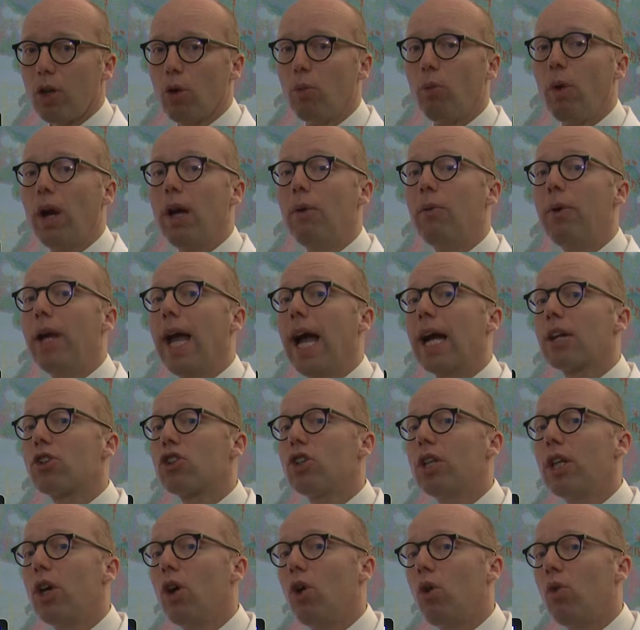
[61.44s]
where we
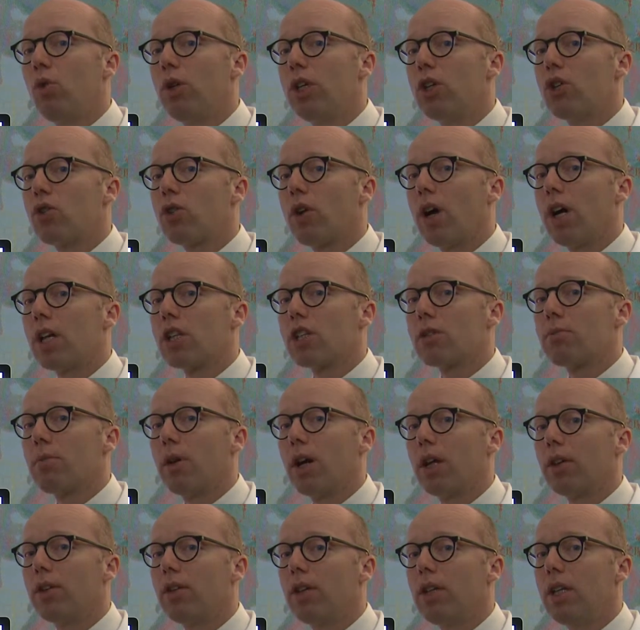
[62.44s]
actually only
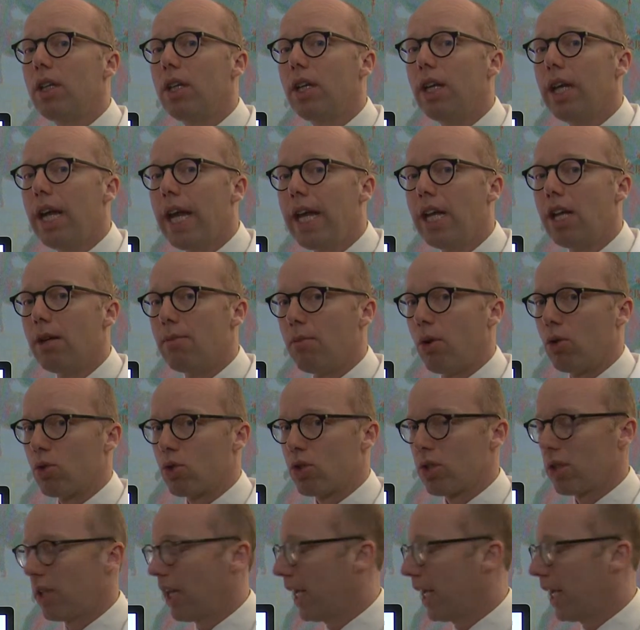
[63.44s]
transplant the innermost